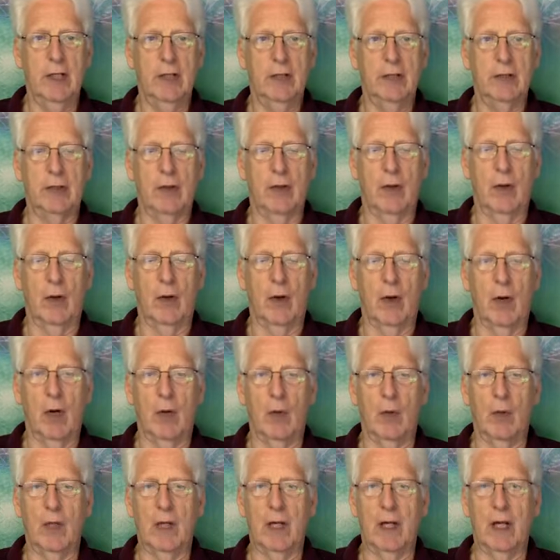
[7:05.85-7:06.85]

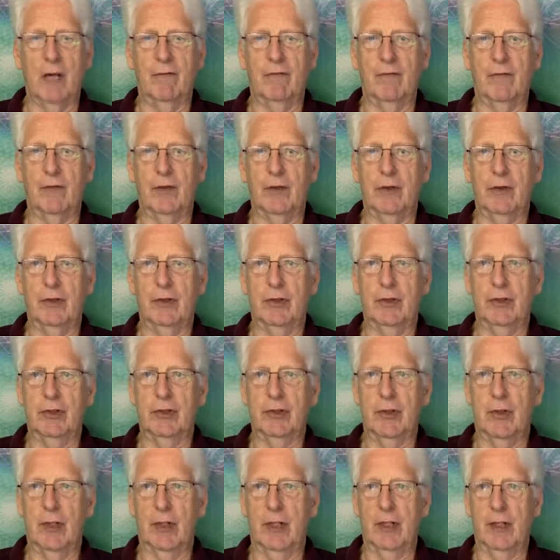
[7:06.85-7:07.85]
So we'd love for you to
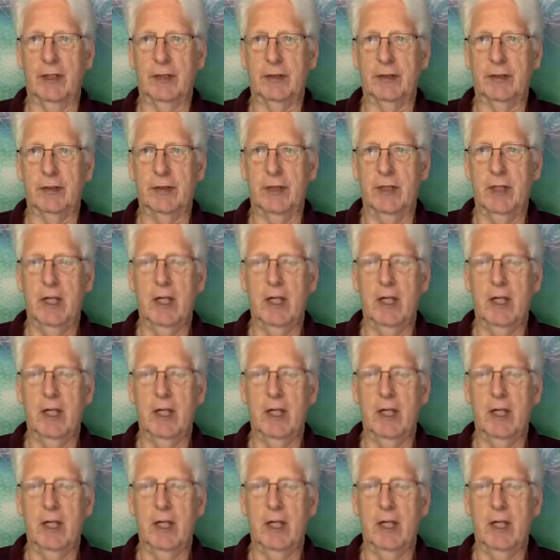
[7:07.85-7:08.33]
join us.